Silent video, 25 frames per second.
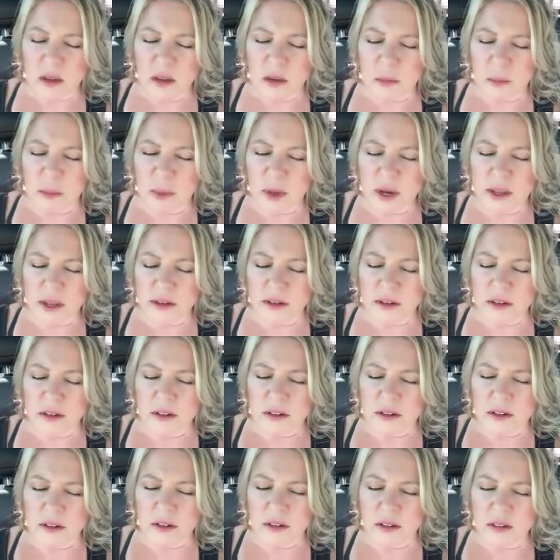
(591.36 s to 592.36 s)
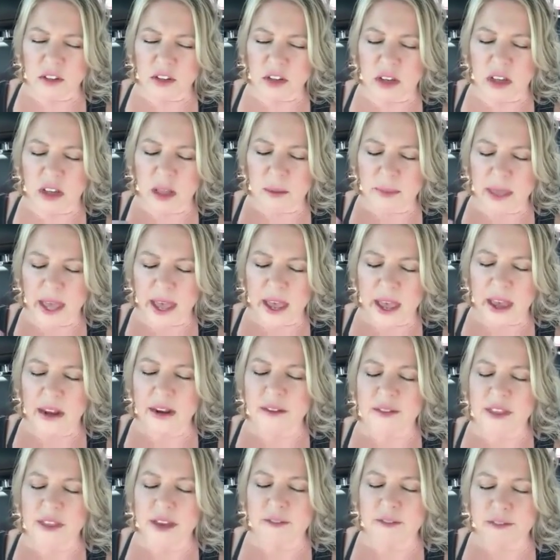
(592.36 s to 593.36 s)
But to come out
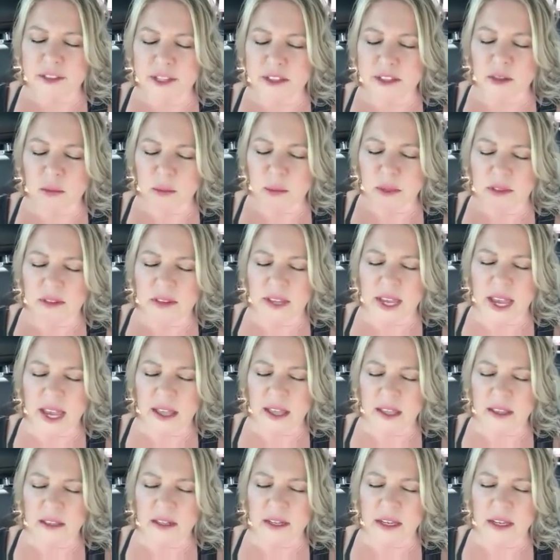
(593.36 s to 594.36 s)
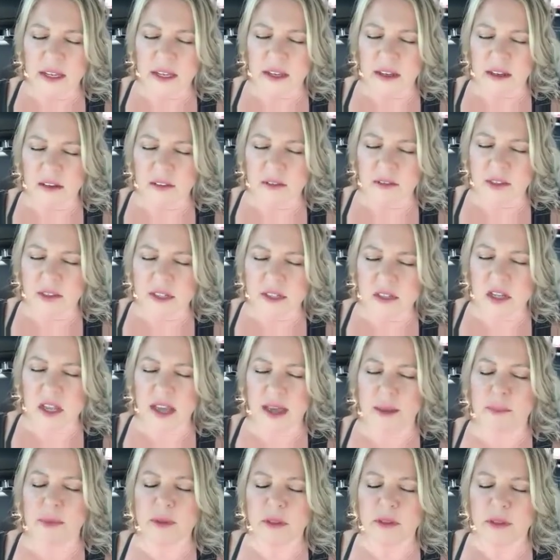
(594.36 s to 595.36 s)
of that victim mentality of this
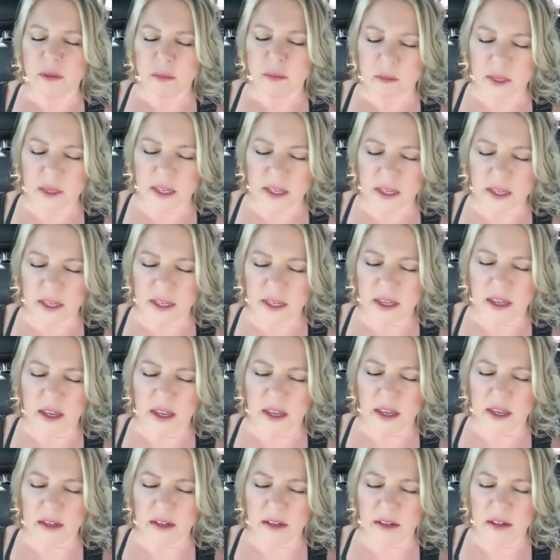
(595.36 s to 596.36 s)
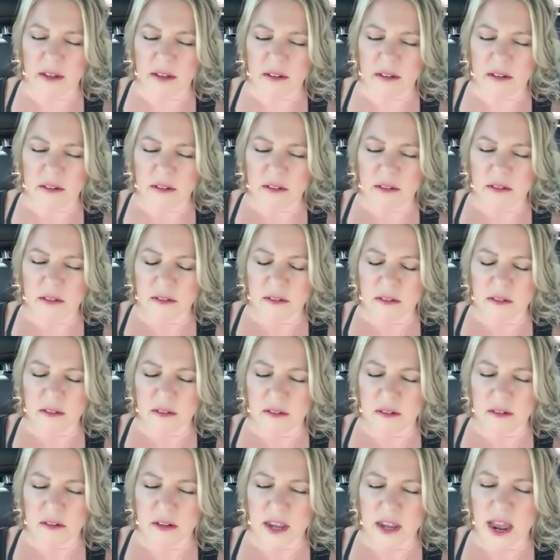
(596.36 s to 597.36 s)
happened to me and
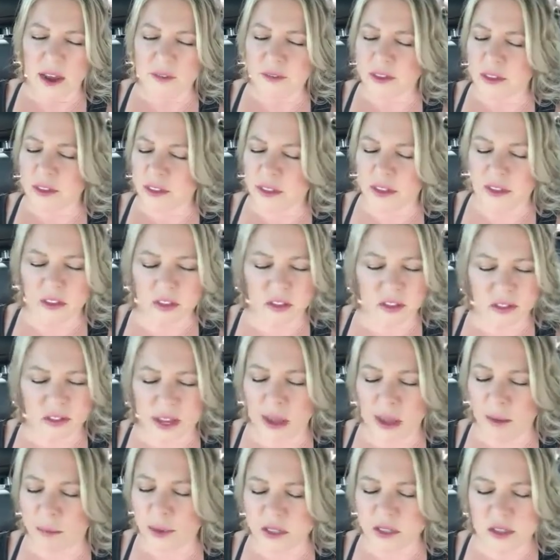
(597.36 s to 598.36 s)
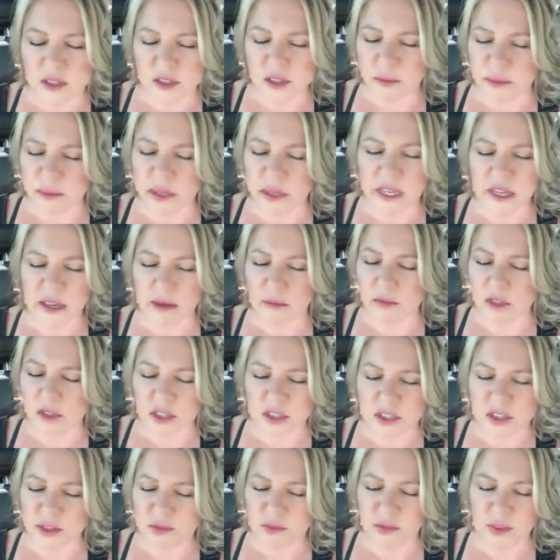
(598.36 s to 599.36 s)
everything just happens to me, I'm
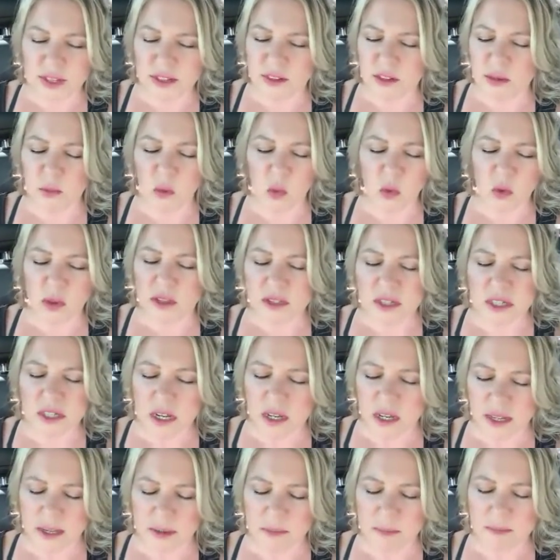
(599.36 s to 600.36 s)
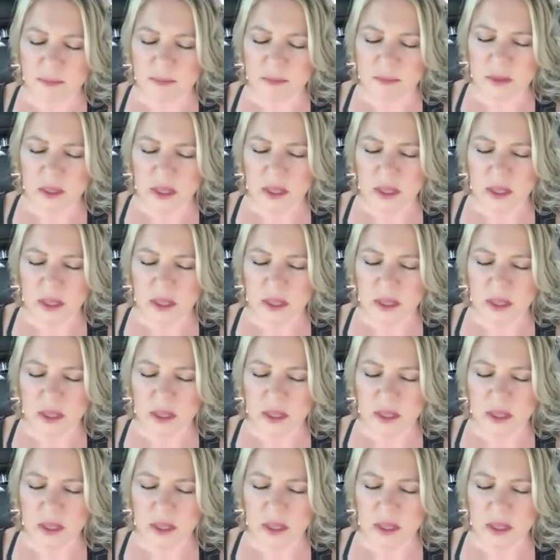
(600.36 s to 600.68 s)
just a victim all the time.